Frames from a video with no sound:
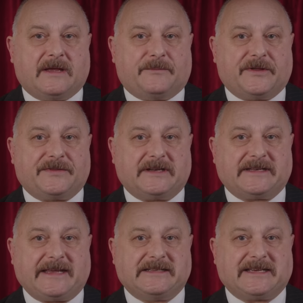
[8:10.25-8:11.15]
But the
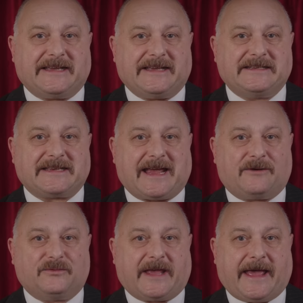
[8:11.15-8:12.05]
data is
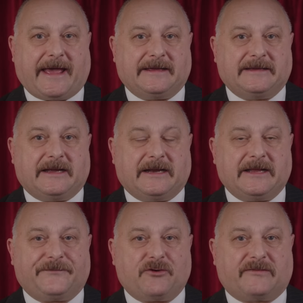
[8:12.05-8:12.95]
out there, and
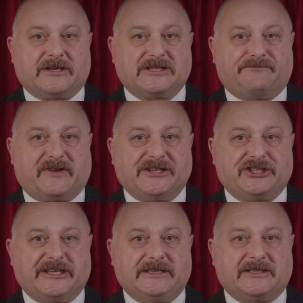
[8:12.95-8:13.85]
if you're a
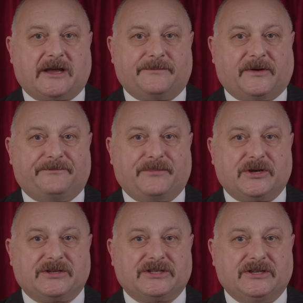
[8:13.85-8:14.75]
spreadsheet type of
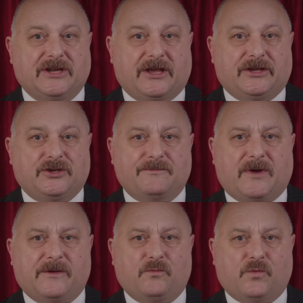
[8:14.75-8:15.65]
person, you
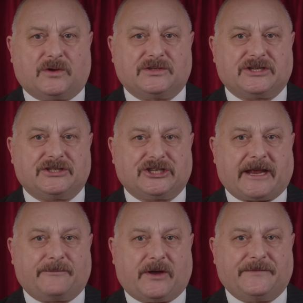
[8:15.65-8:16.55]
might want to
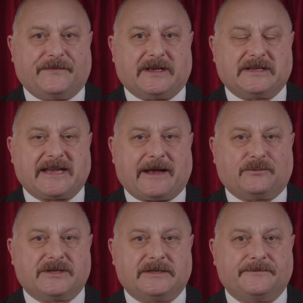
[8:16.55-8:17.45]
check my figures
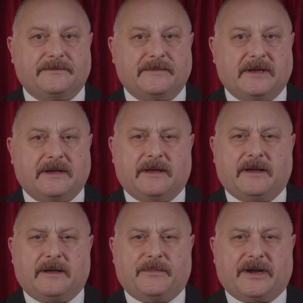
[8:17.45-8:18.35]
out
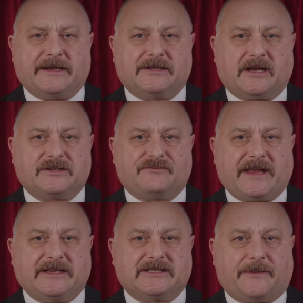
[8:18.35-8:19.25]
but it does
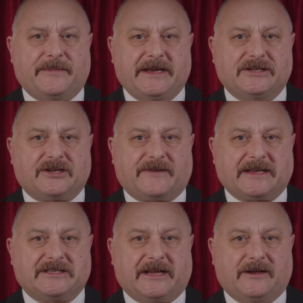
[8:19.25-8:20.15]
raise some
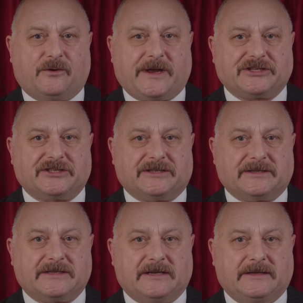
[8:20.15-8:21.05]
interesting
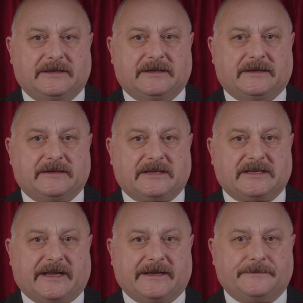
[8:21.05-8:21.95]
questions,
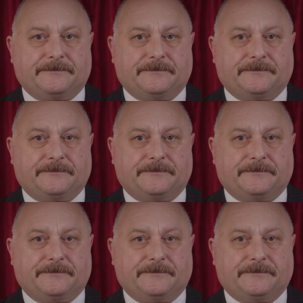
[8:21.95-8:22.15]
doesn't it?